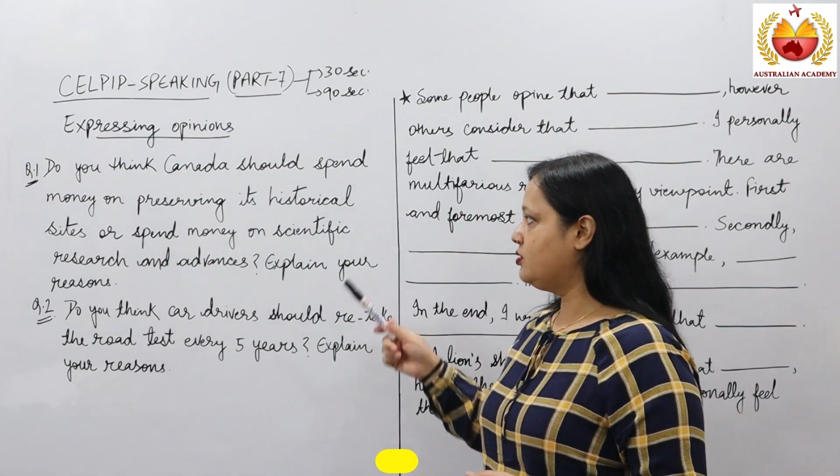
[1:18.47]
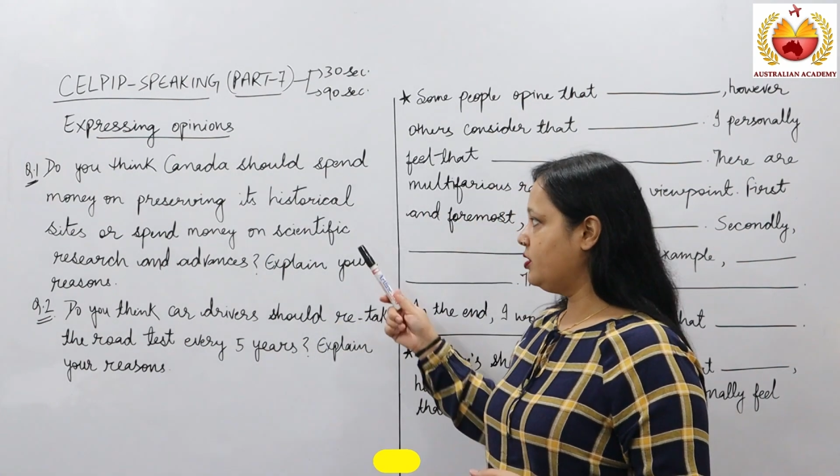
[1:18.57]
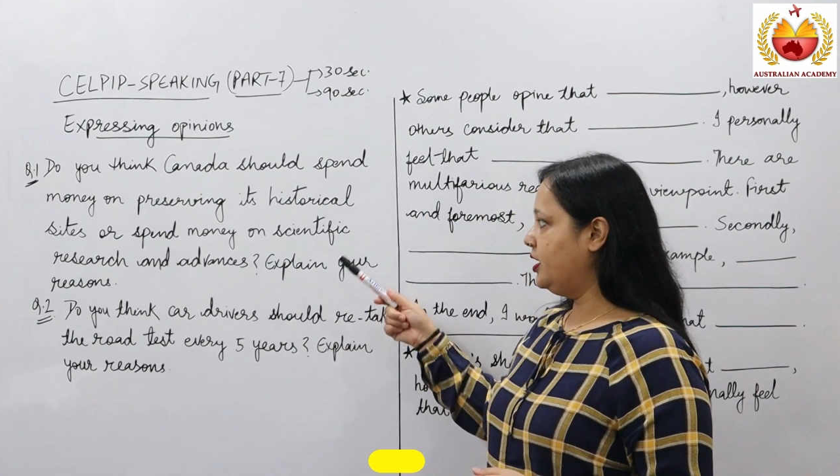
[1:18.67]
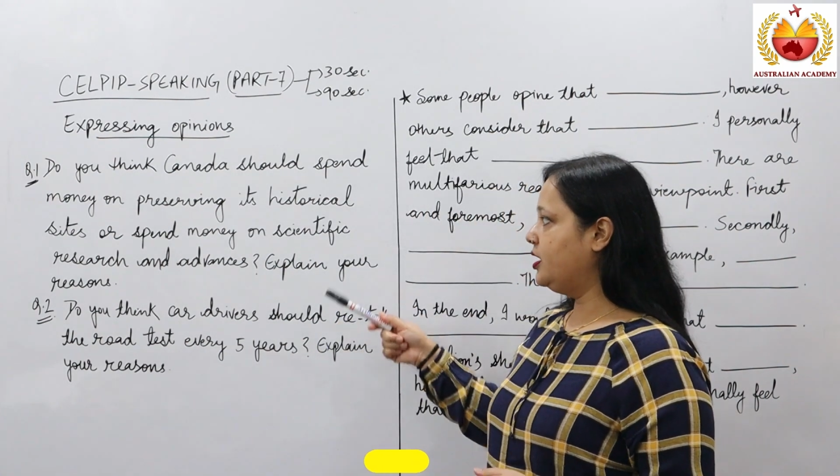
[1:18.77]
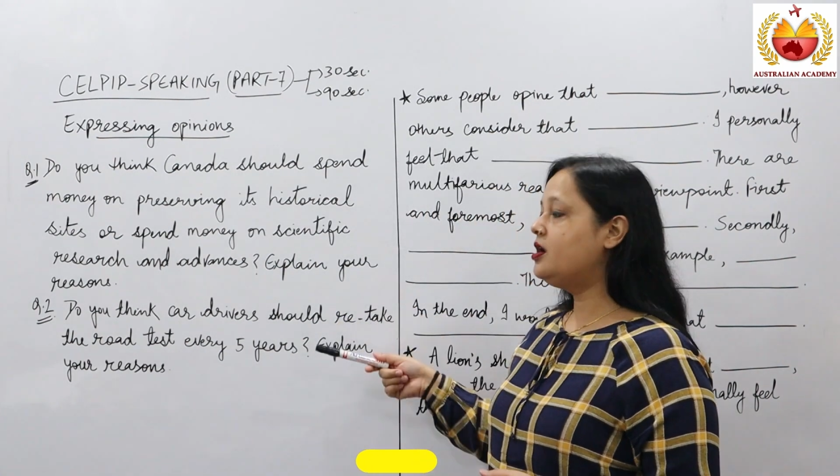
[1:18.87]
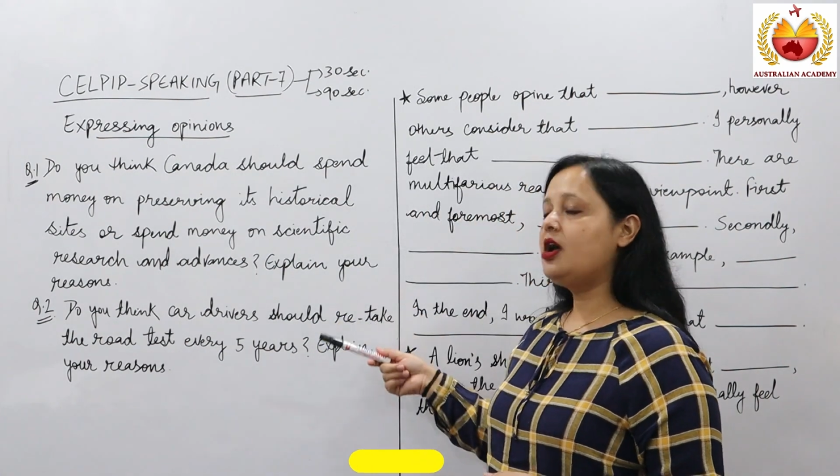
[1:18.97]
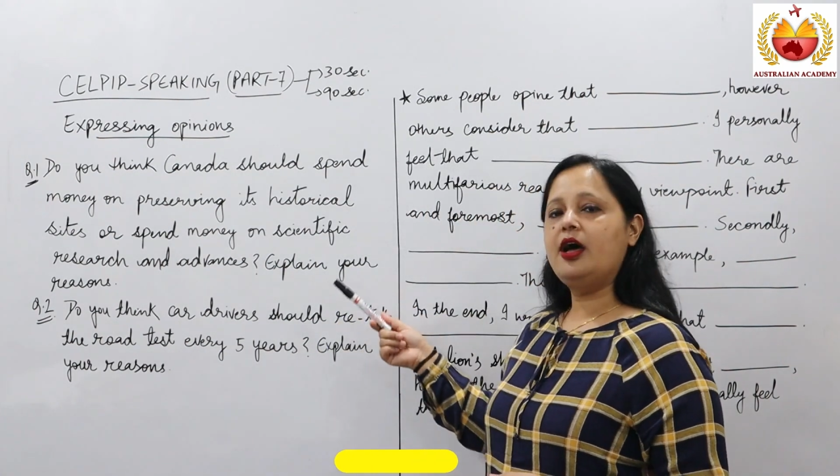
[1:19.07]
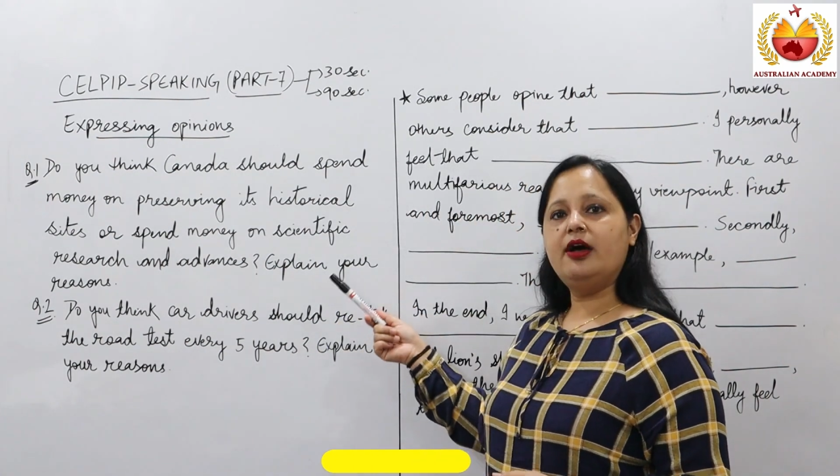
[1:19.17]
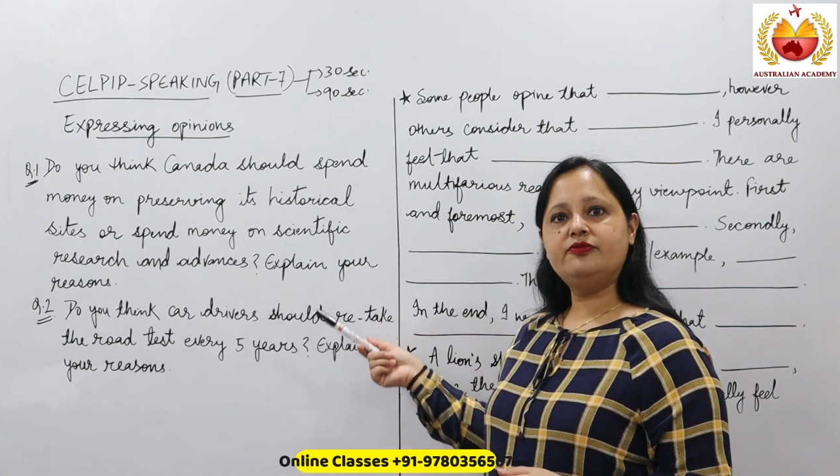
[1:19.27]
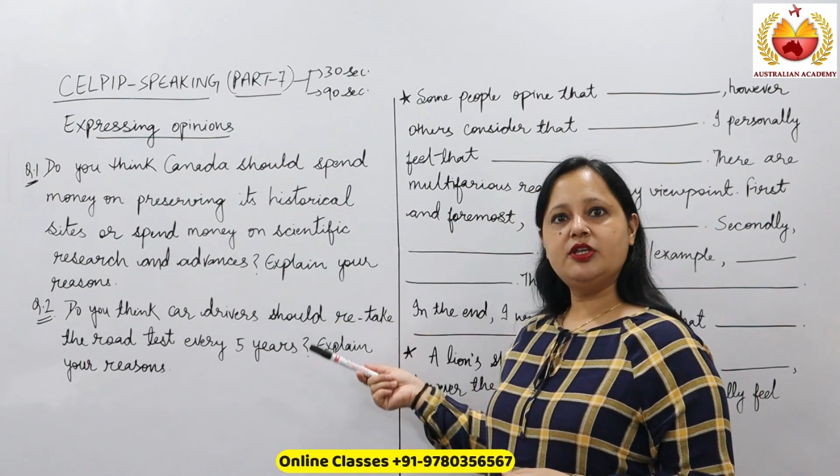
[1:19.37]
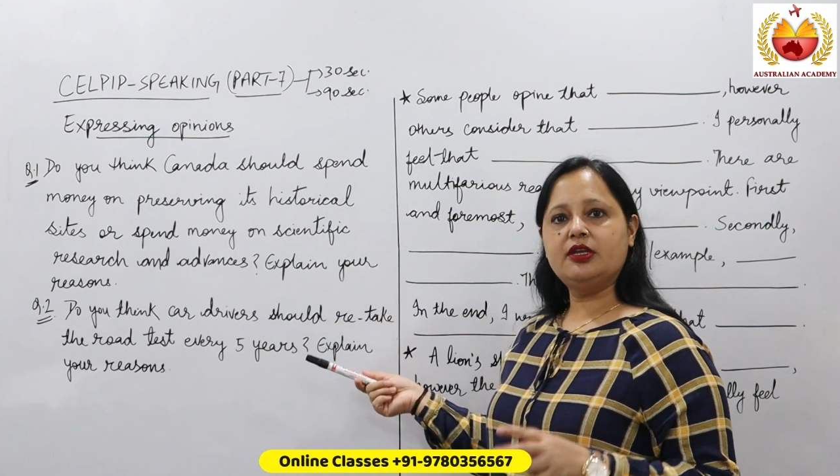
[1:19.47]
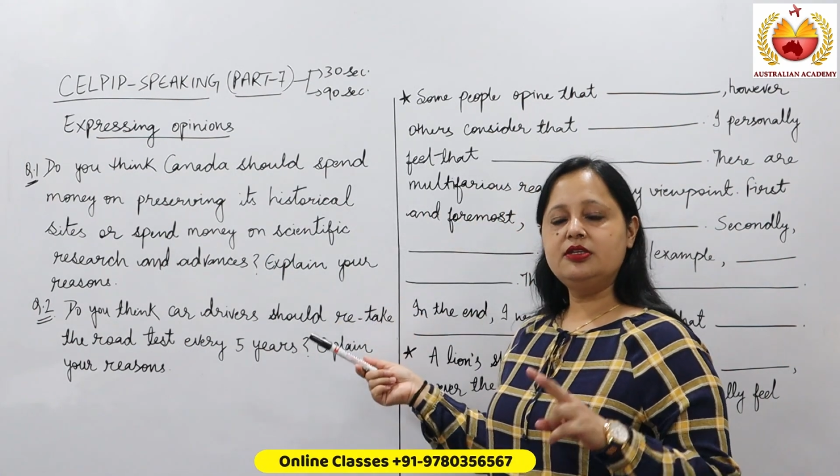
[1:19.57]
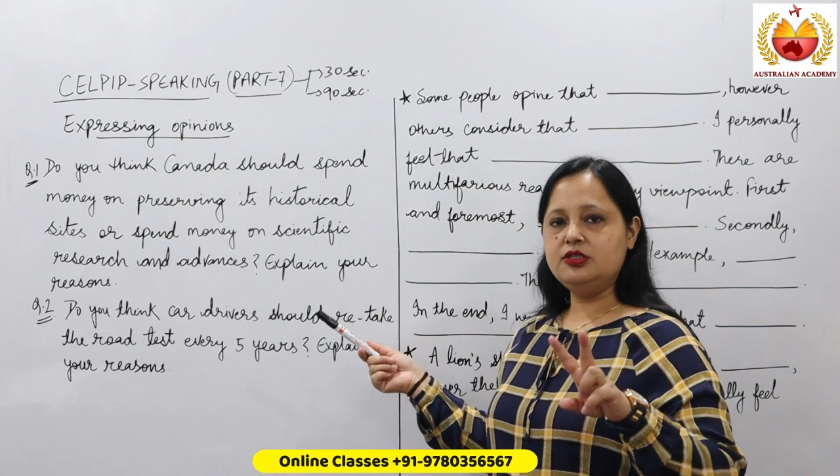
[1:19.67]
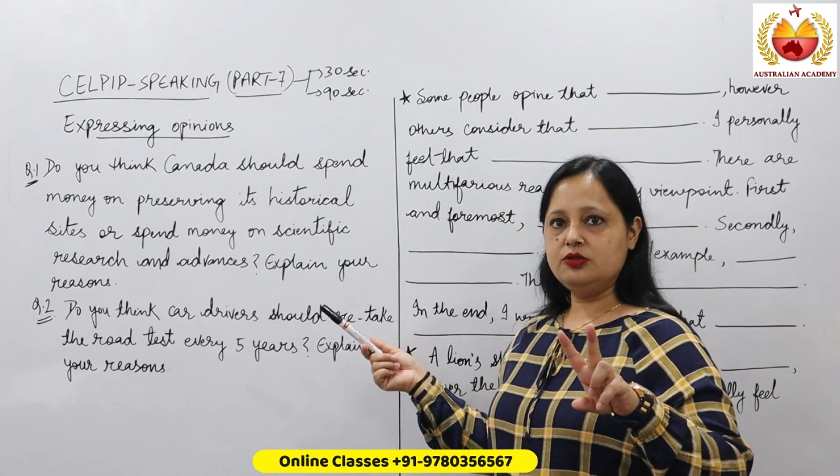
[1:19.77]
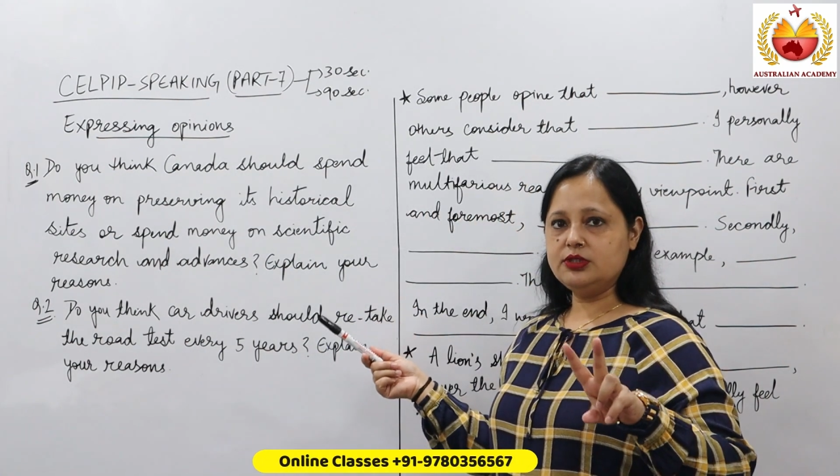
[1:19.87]
So here I have
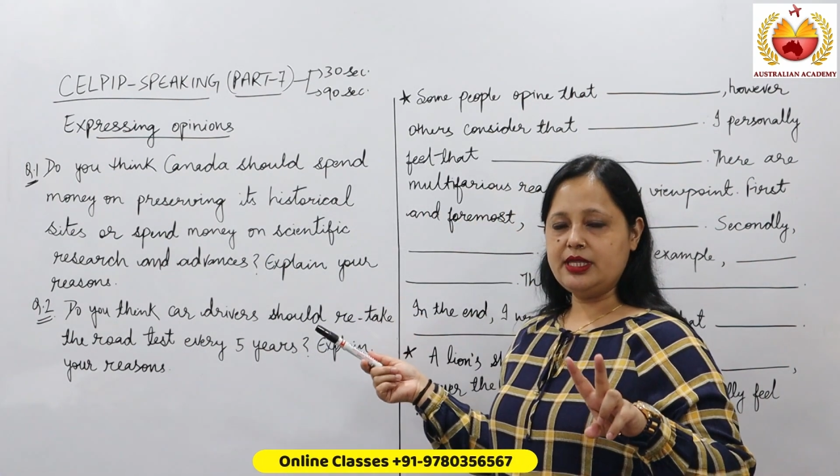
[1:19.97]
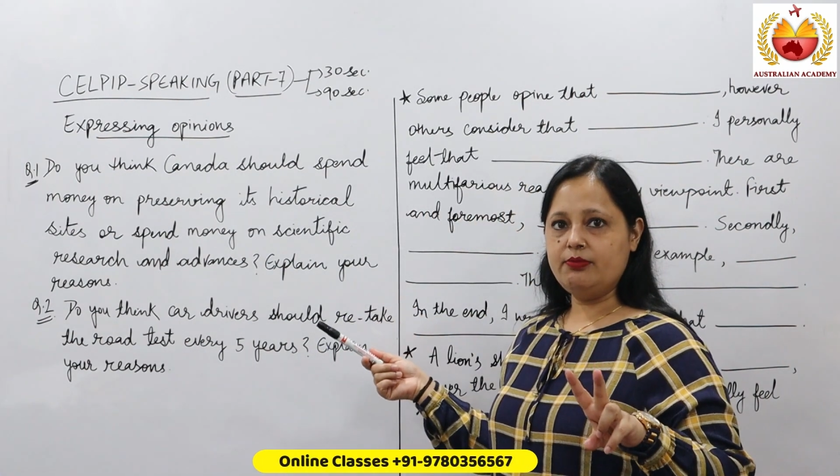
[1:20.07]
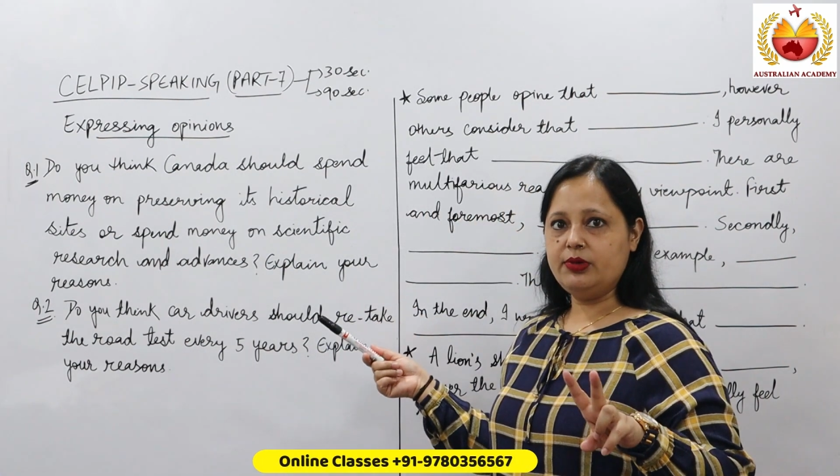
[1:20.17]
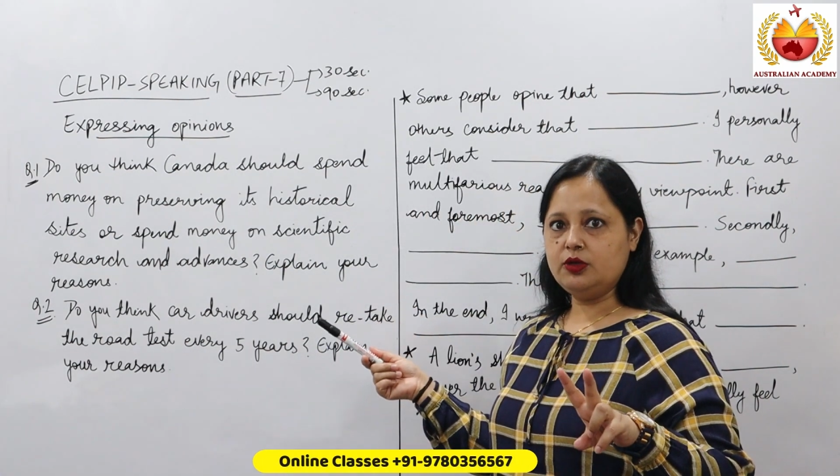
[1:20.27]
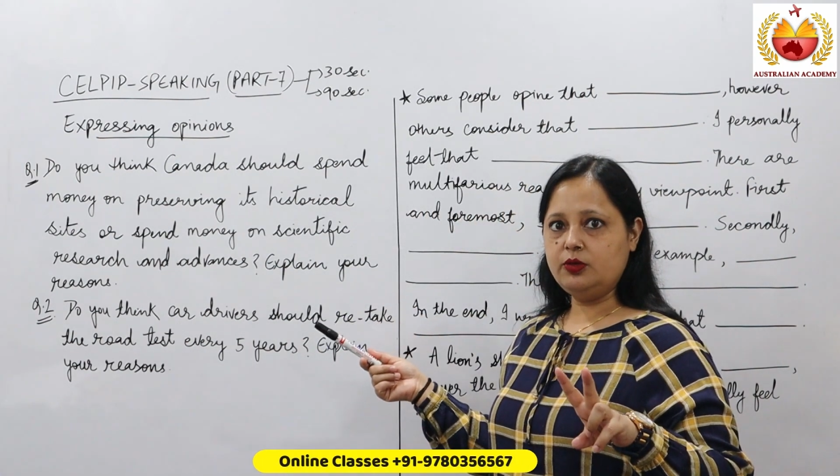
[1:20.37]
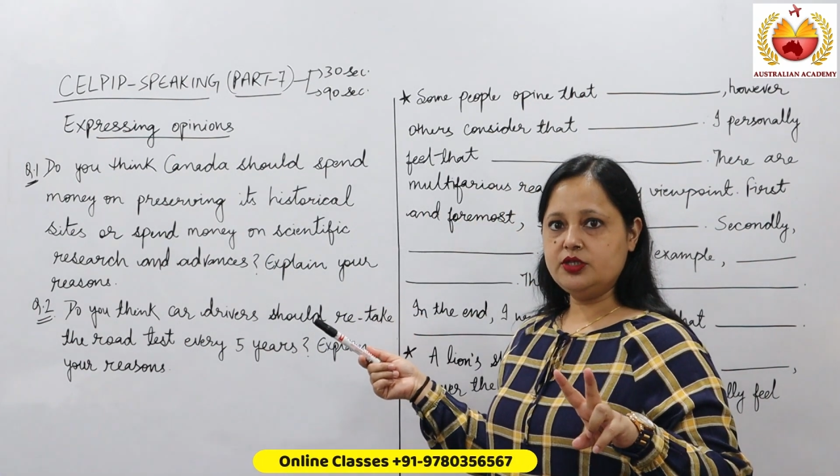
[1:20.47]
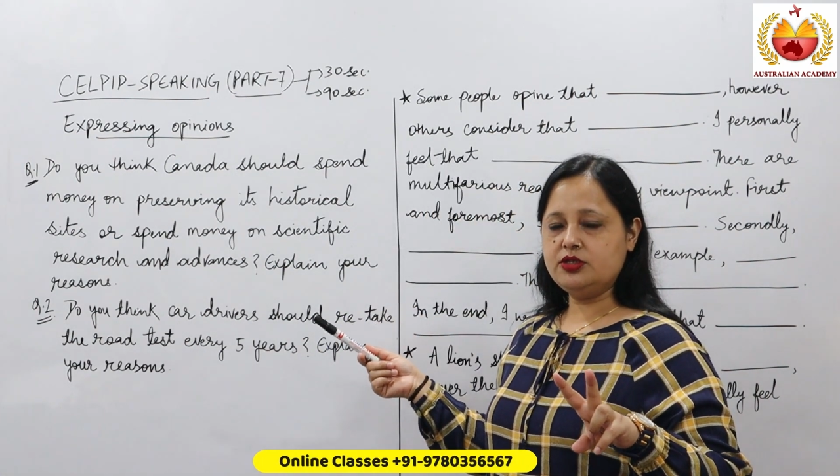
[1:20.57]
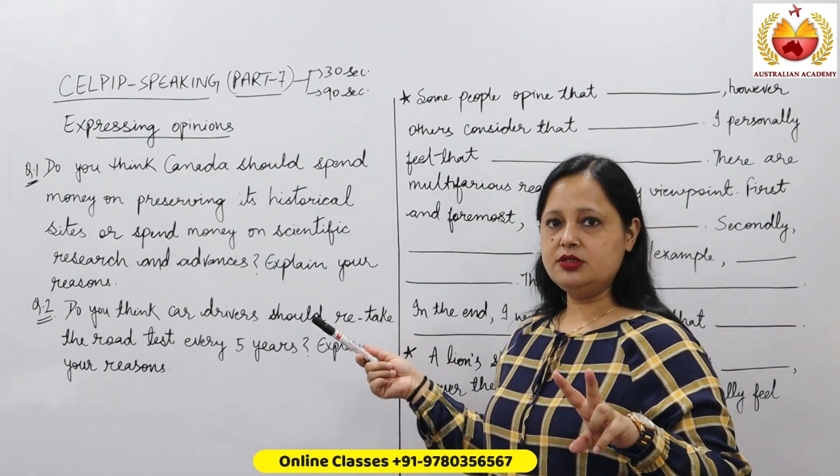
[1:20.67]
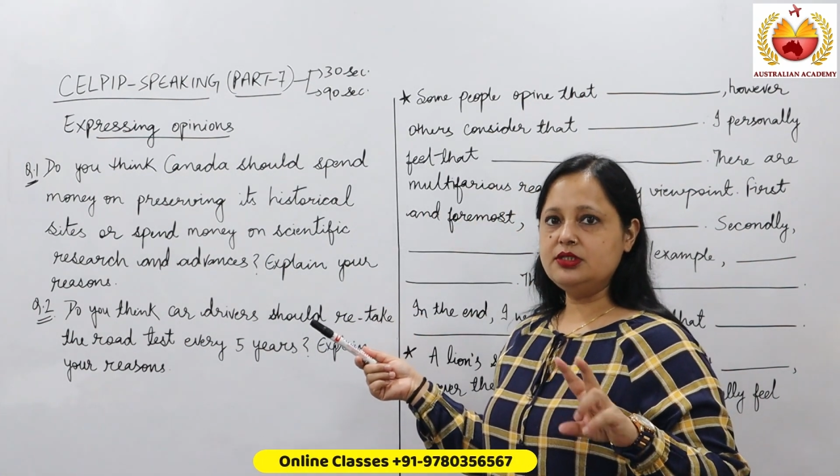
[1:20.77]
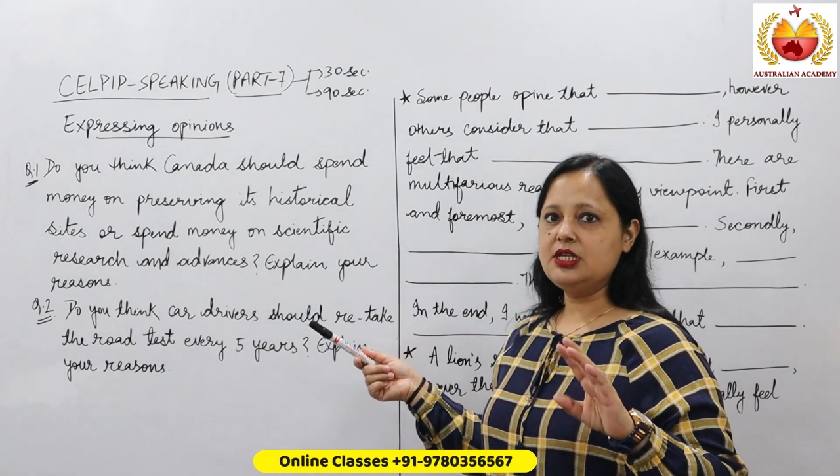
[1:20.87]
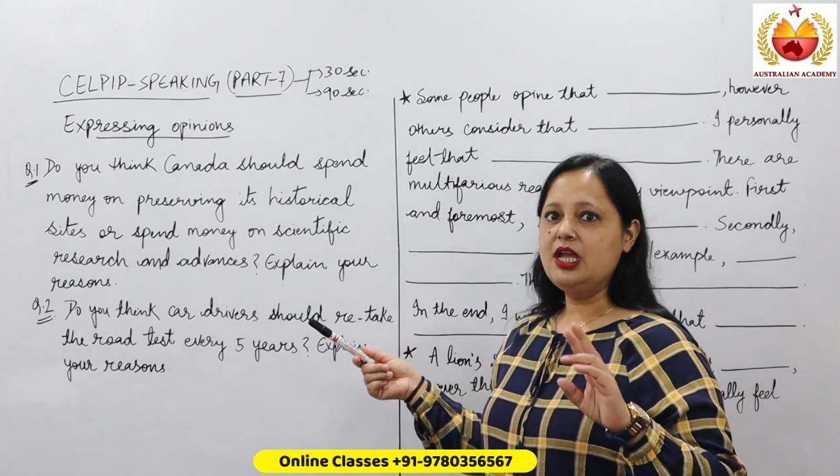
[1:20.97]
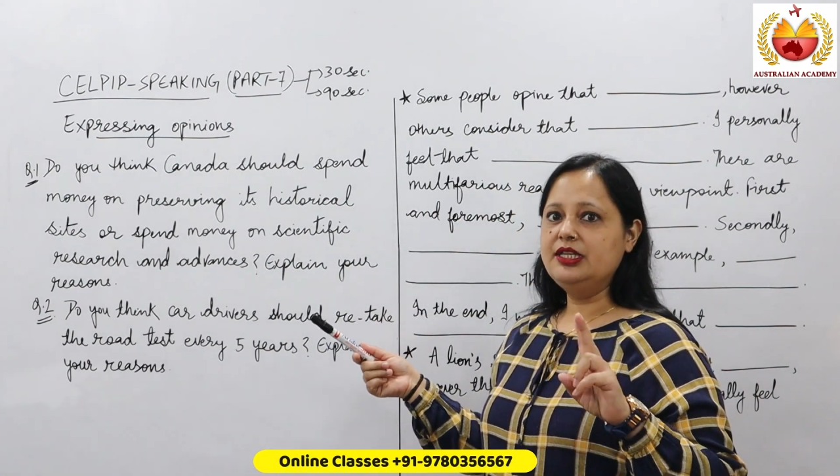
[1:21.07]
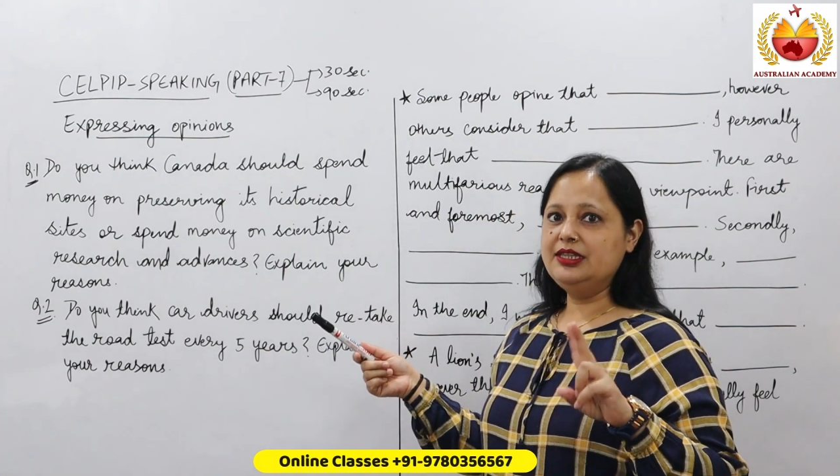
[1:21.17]
taken 2 sample questions.